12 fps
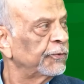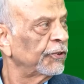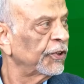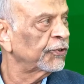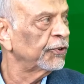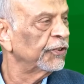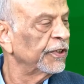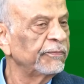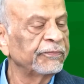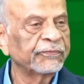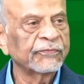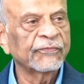to rescue them.
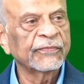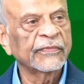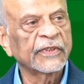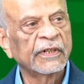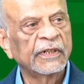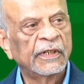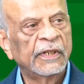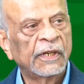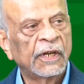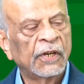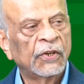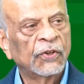
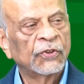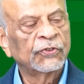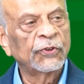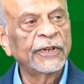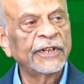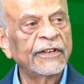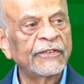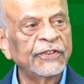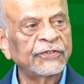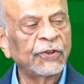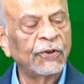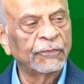So when I
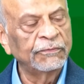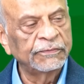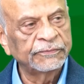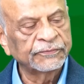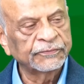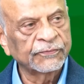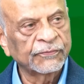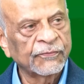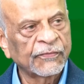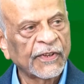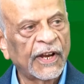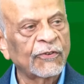reached home,
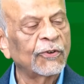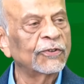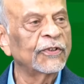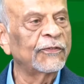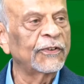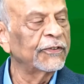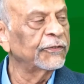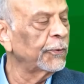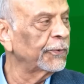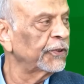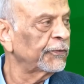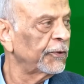I called the
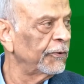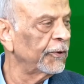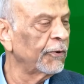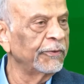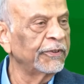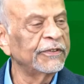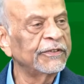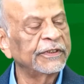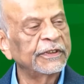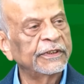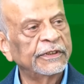philanthropists from our community.